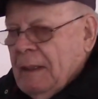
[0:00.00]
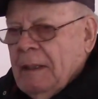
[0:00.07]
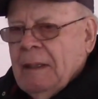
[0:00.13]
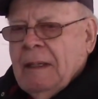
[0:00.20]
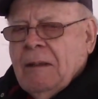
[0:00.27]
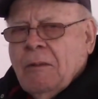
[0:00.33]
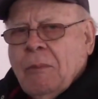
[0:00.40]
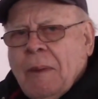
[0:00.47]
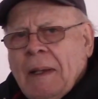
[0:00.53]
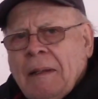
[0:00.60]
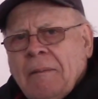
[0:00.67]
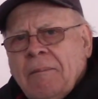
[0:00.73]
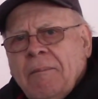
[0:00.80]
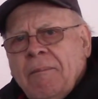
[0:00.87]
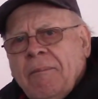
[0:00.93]
gets
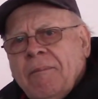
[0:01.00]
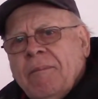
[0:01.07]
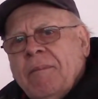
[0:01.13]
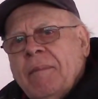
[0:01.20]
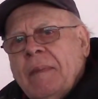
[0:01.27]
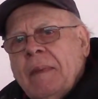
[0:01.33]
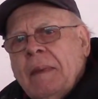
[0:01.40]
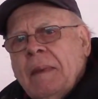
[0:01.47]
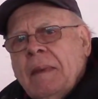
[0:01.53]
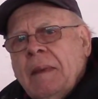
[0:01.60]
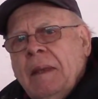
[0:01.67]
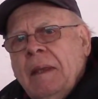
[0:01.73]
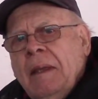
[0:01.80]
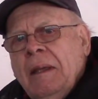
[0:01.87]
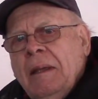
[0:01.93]
wet,
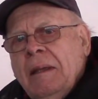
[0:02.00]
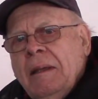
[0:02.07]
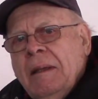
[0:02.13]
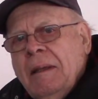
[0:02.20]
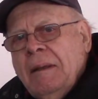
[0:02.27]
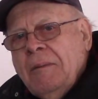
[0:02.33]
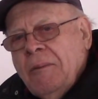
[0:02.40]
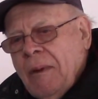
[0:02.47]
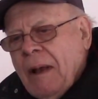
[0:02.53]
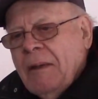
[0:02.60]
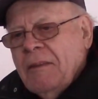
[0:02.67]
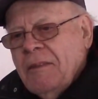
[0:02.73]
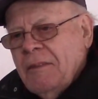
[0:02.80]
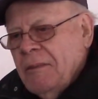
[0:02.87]
it rusts,